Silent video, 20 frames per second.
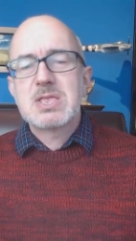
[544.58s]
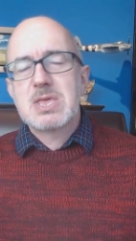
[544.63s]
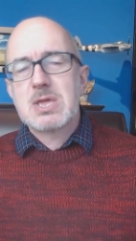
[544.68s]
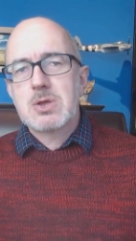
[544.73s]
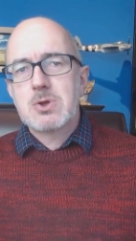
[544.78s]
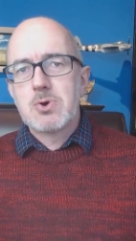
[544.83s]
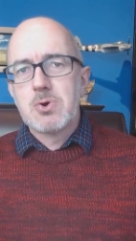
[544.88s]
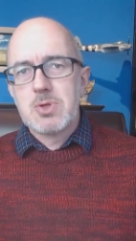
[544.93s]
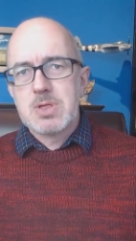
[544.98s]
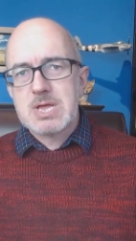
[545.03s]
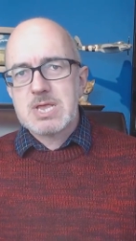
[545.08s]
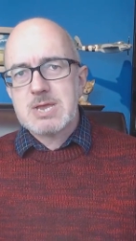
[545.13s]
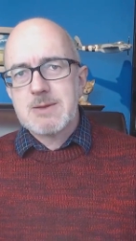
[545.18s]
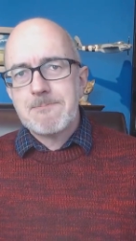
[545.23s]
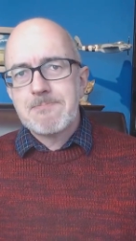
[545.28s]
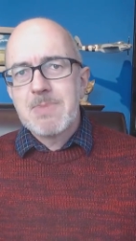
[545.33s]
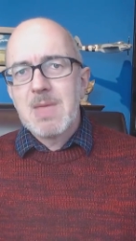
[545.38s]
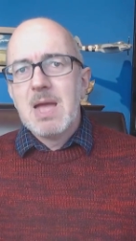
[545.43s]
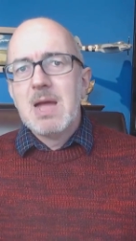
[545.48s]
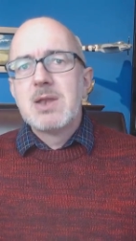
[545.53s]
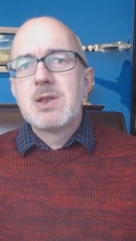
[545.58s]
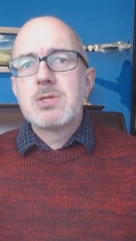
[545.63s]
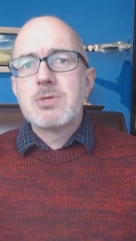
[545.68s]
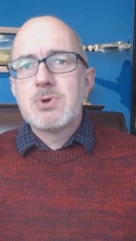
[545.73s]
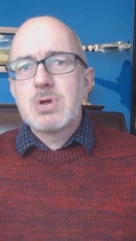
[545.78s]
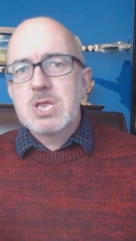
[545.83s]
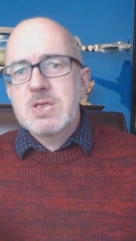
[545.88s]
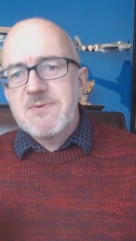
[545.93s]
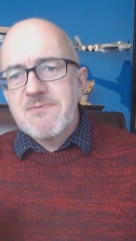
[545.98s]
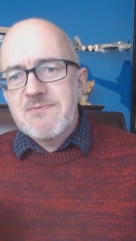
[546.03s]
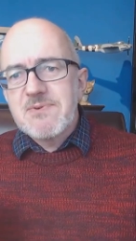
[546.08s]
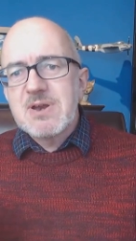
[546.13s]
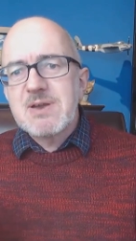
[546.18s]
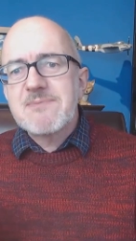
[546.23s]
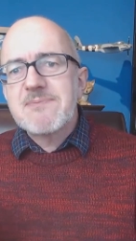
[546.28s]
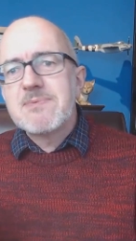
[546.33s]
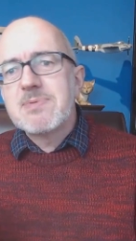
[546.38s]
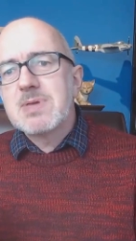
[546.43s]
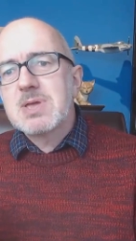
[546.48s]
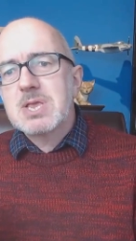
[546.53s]
call it. In other words, free
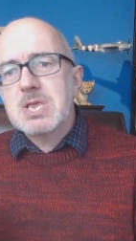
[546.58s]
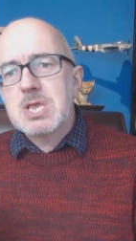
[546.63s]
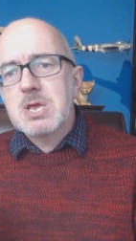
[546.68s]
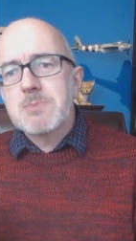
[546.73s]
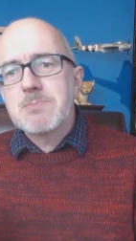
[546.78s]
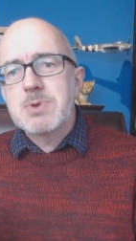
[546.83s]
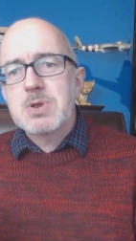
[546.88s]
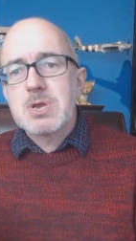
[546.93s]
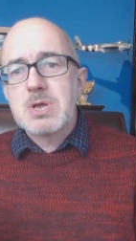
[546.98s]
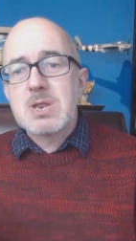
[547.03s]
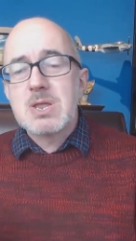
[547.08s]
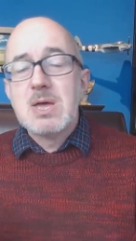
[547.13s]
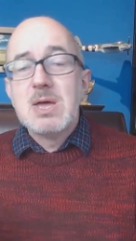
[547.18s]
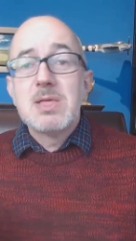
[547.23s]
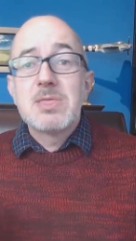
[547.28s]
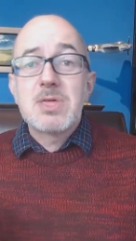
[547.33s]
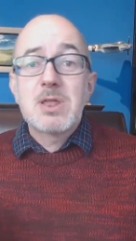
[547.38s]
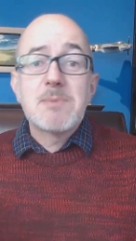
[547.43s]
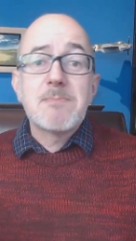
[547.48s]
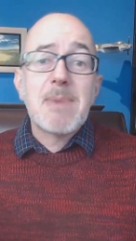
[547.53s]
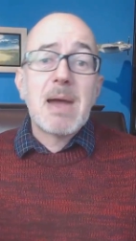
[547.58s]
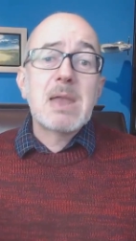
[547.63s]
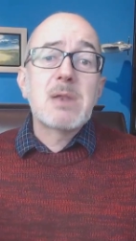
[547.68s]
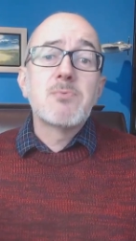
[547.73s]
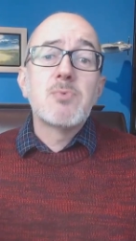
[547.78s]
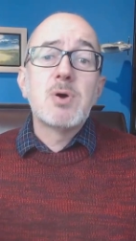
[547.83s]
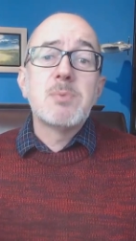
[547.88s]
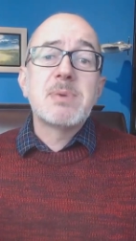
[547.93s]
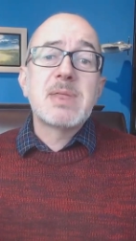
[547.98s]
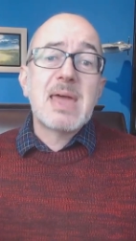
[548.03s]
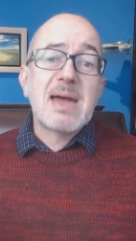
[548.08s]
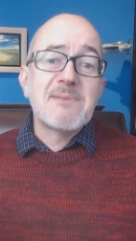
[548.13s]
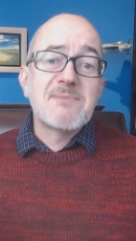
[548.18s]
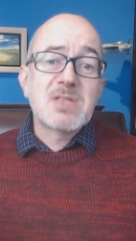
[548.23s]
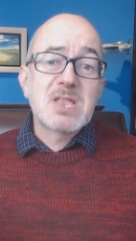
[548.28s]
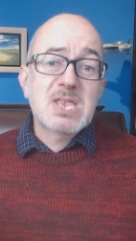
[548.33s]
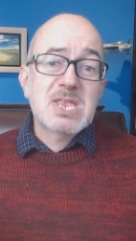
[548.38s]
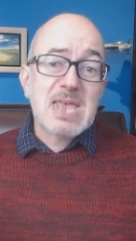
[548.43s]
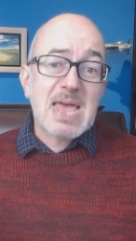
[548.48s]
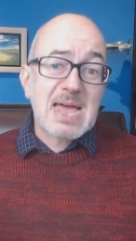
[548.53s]
from the assumption that a man and woman having
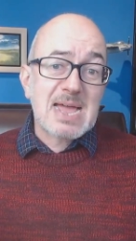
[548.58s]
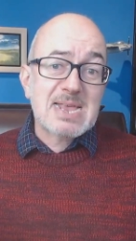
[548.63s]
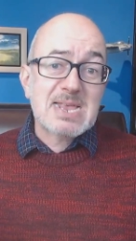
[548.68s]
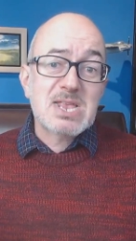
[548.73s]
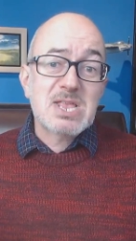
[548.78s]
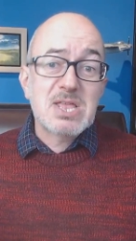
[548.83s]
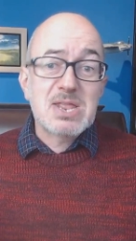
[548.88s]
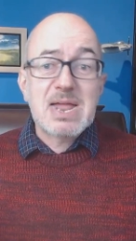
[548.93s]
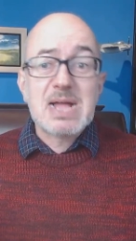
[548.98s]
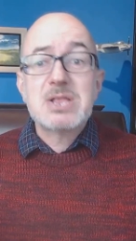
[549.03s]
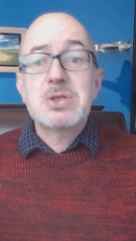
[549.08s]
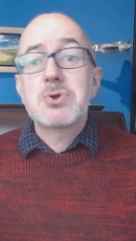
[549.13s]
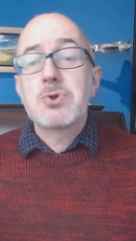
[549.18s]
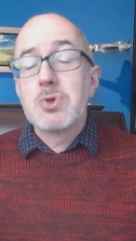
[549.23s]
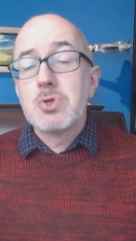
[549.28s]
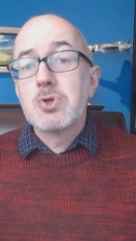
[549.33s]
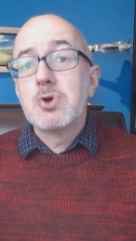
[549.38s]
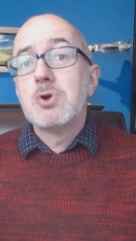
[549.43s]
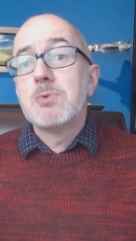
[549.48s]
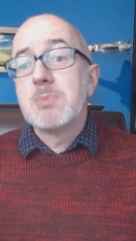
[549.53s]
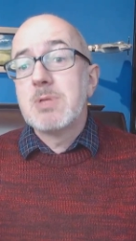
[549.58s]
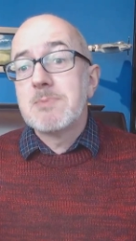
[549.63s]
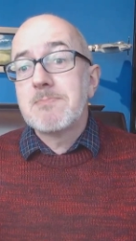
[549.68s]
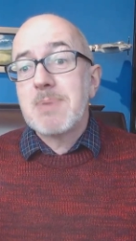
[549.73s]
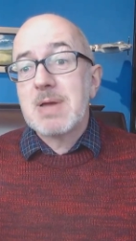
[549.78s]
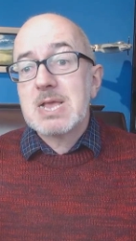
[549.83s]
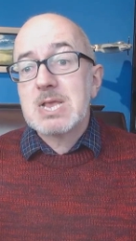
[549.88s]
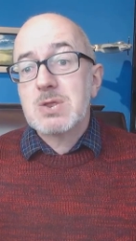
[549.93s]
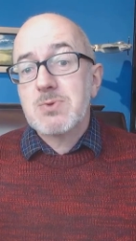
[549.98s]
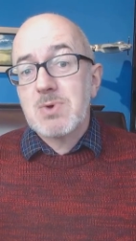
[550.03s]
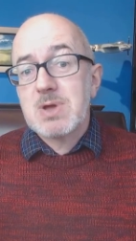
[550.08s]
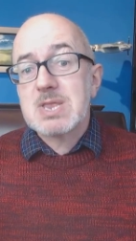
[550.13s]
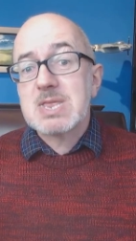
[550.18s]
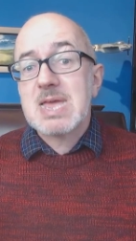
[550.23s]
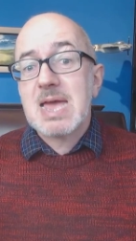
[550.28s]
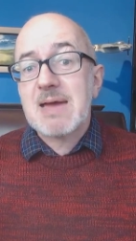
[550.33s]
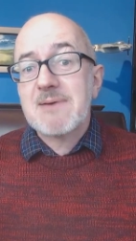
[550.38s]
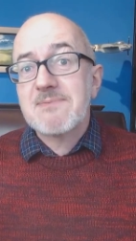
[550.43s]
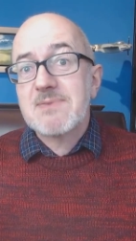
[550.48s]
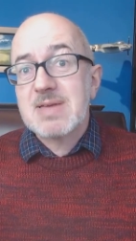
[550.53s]
sex is the natural, normal and best way to
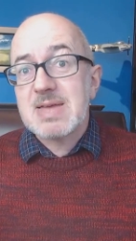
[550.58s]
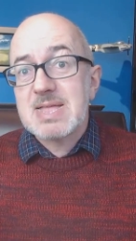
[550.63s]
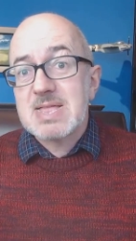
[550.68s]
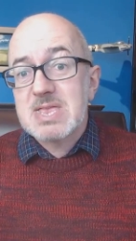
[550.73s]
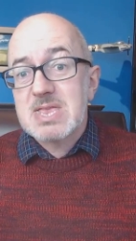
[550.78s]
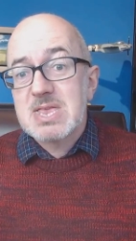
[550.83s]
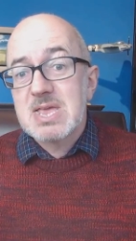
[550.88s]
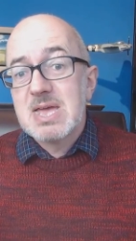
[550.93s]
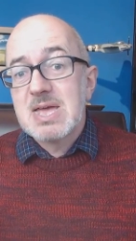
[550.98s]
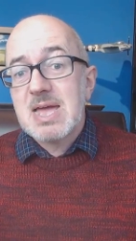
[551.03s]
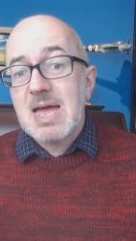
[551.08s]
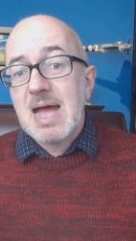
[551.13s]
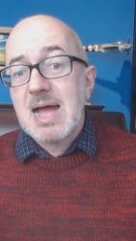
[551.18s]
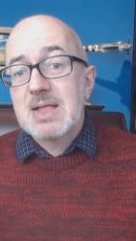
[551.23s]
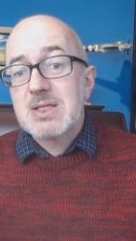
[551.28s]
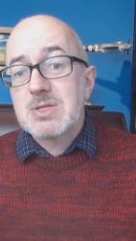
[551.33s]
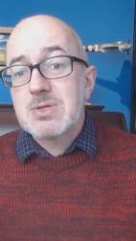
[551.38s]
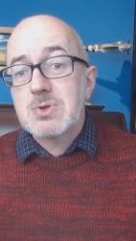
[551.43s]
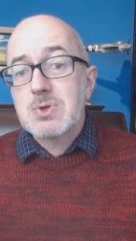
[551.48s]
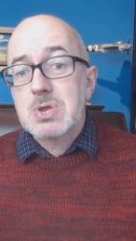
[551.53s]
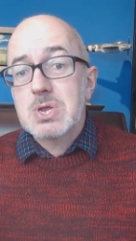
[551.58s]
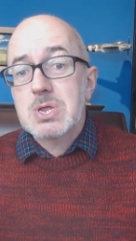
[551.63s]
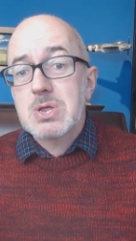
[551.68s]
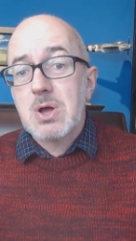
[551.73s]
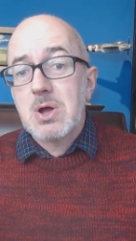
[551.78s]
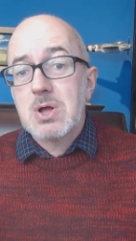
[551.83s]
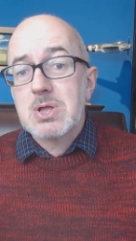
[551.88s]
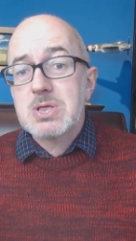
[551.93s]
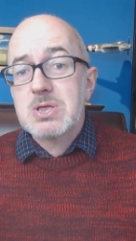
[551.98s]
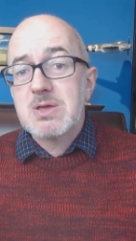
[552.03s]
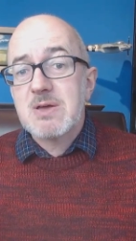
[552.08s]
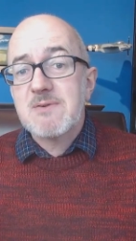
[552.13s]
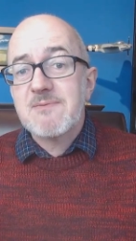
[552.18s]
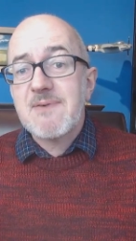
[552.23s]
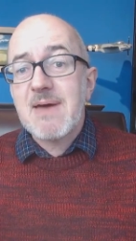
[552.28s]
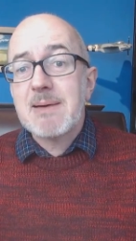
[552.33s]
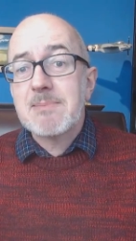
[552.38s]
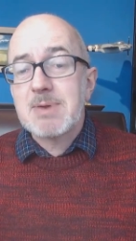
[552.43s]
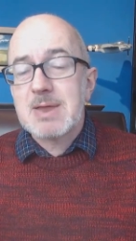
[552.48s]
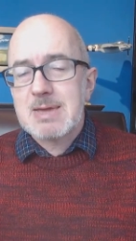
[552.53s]
have kids and to start a
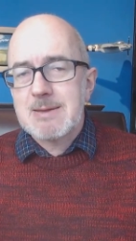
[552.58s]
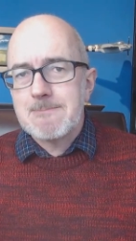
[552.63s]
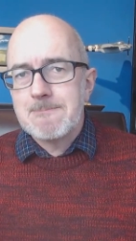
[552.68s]
family.